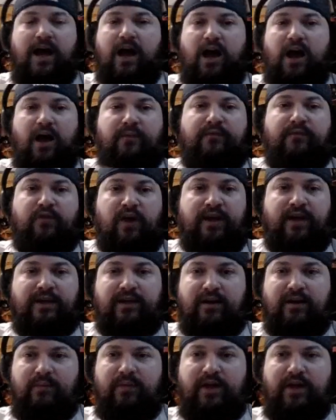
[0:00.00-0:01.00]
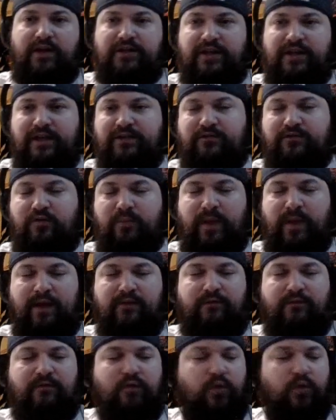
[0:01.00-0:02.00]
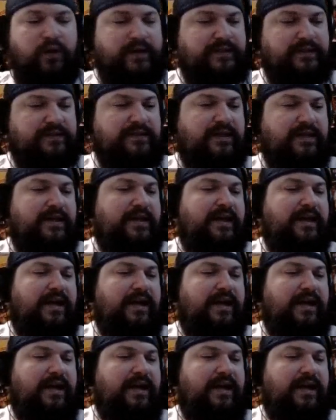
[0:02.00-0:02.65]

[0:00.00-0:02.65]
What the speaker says: Up front, gonna apologize for my voice.